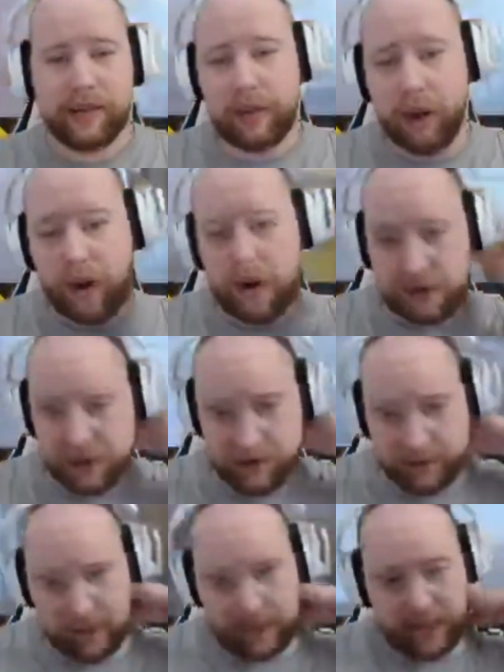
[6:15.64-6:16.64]
carts
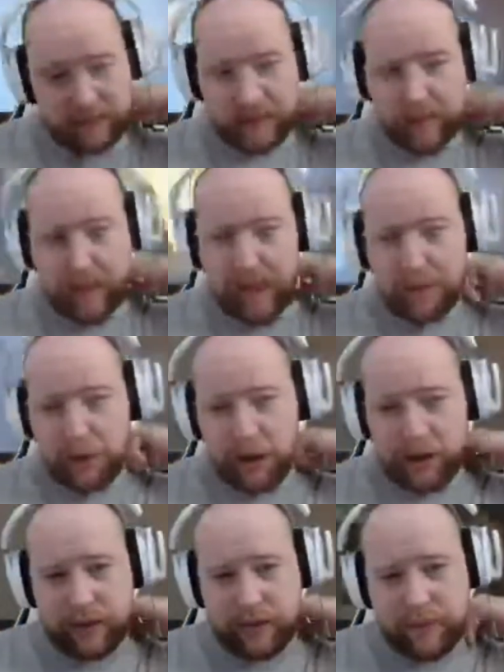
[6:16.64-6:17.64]
that have the camera
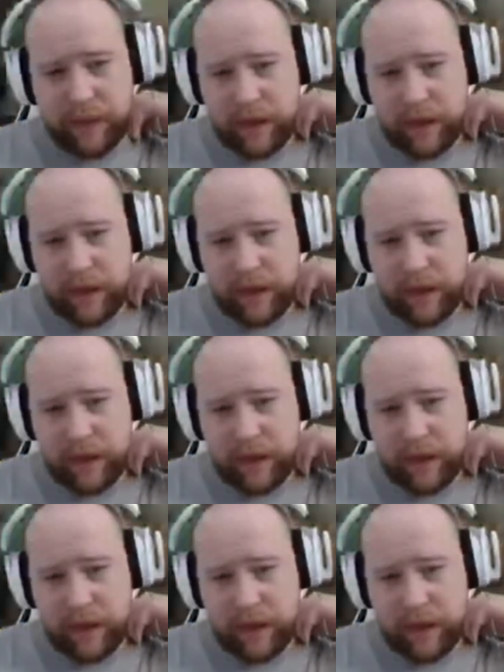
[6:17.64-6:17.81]
on them.